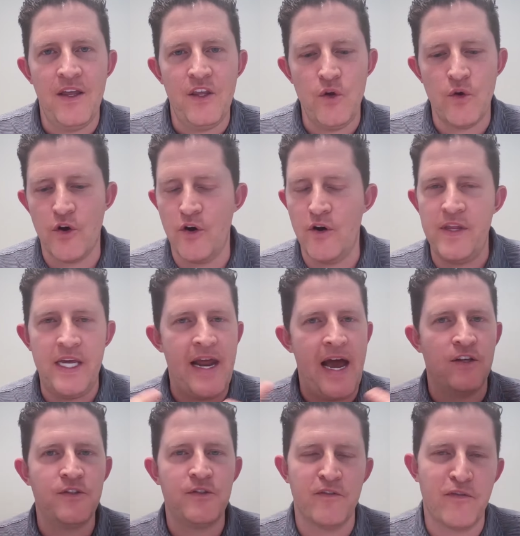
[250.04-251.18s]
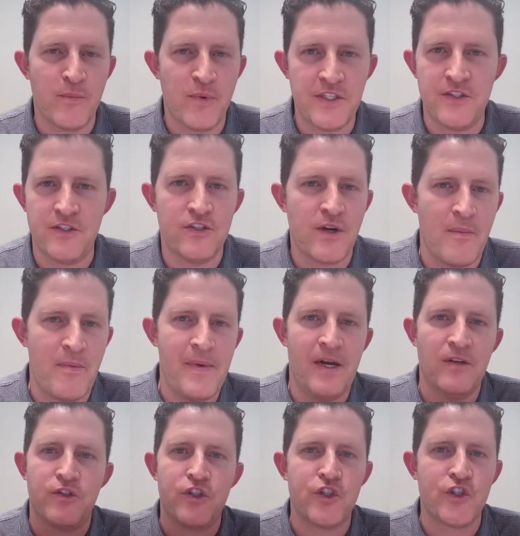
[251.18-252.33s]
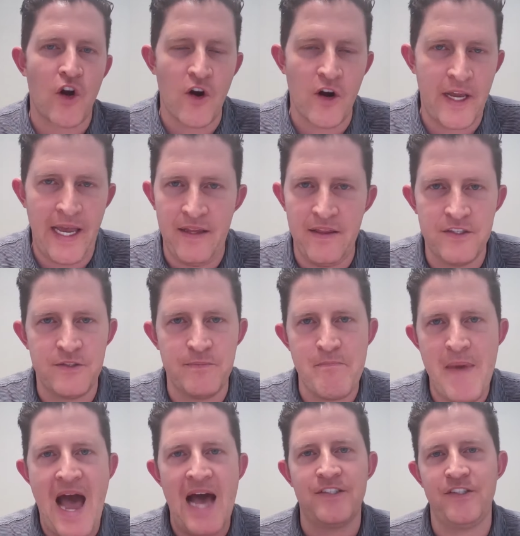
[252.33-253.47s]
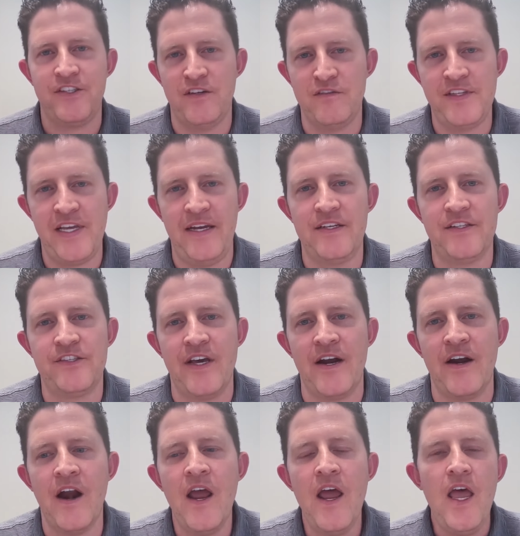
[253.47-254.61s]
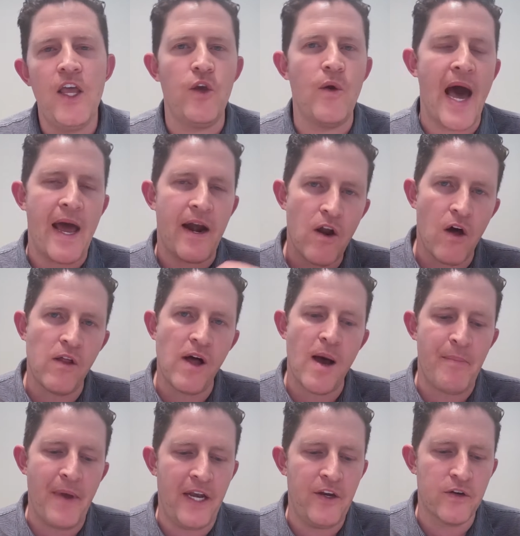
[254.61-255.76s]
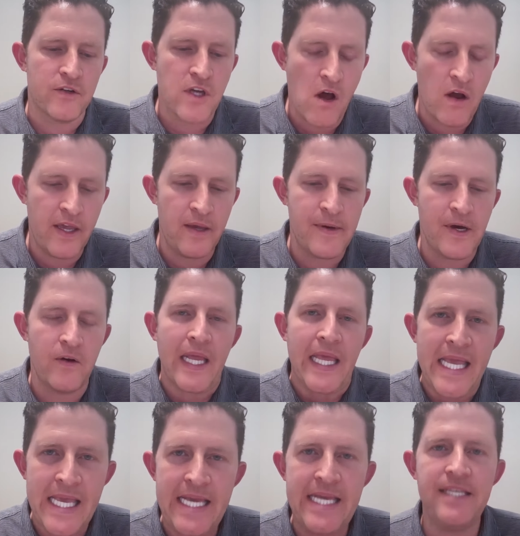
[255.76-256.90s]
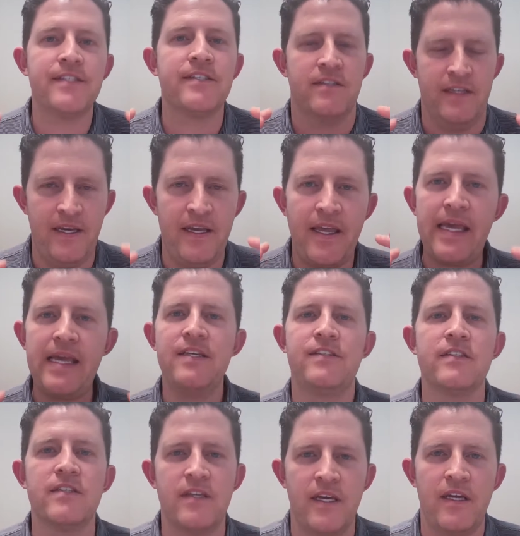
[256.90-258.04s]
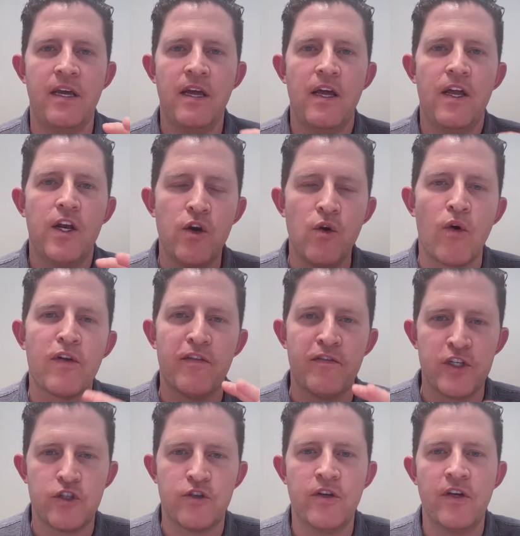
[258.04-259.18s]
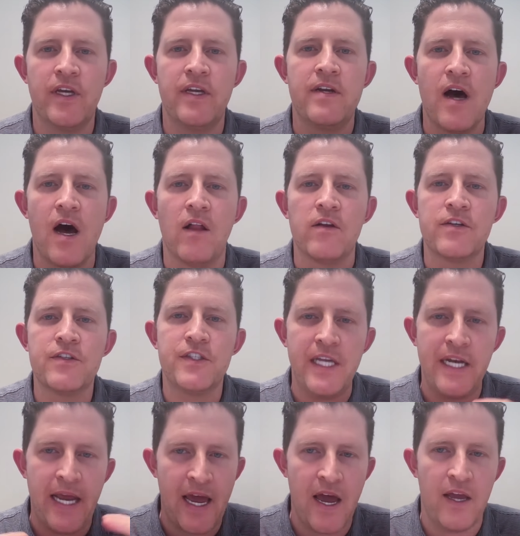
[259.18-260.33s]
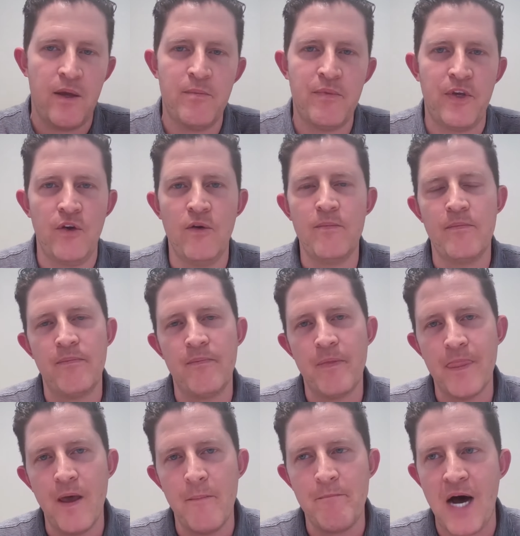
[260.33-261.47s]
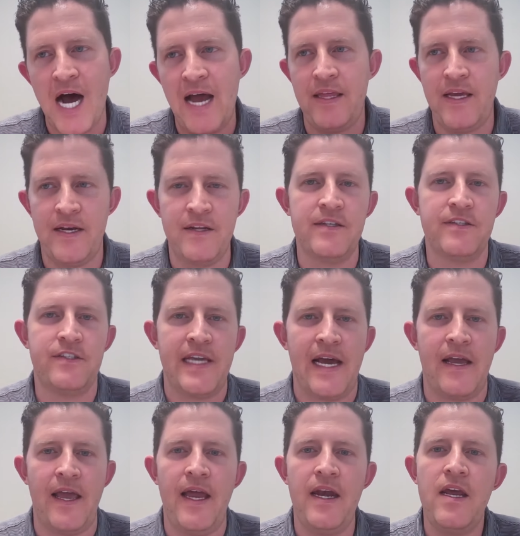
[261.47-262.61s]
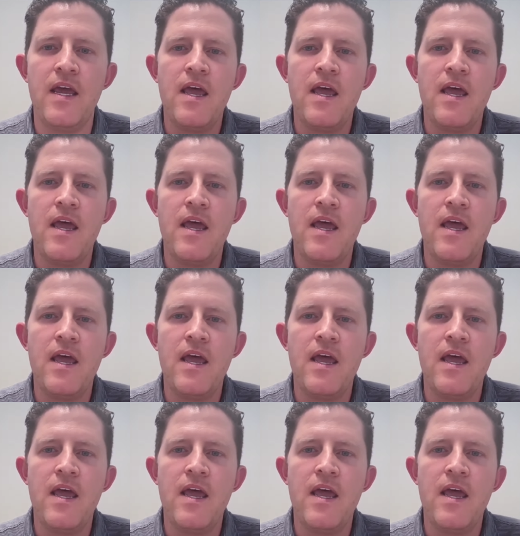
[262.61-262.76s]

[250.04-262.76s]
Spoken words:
You heard the announcement from President Trump about Stargate, this massive data center. You add it all up and you're talking about easily north of $1 trillion in AI compute by the end of this decade.